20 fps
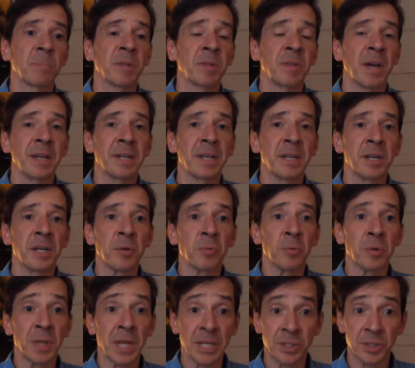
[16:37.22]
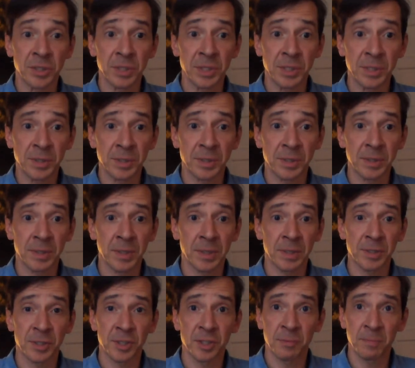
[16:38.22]
The identity relation is
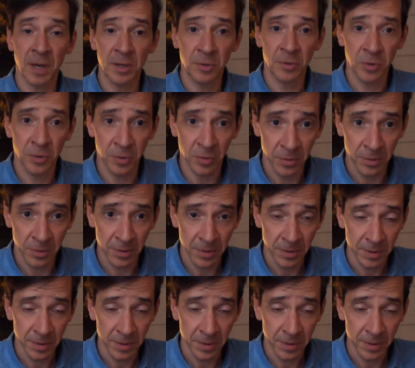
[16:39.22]
symmetrical,